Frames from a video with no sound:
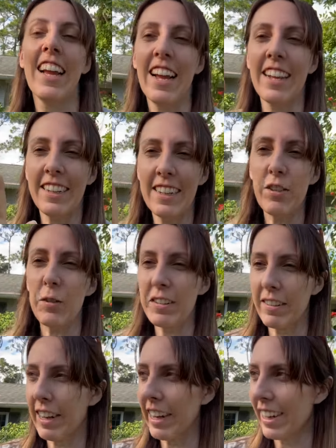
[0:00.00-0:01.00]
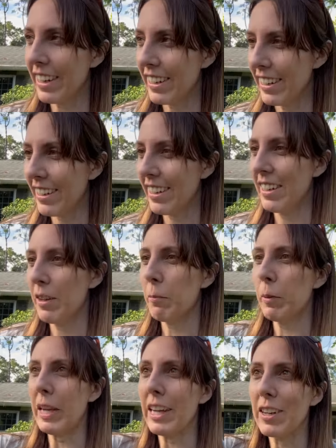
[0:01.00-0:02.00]
And he's always like,
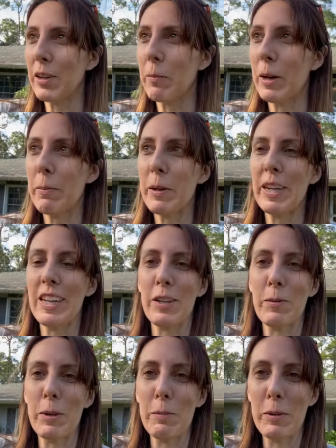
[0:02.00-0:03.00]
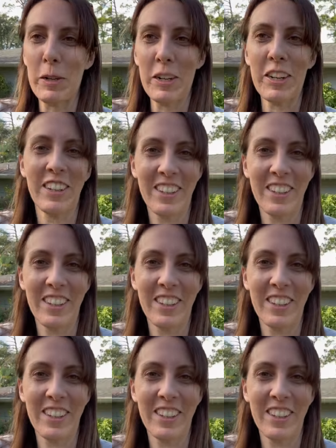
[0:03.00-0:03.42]
panel by panel by panel.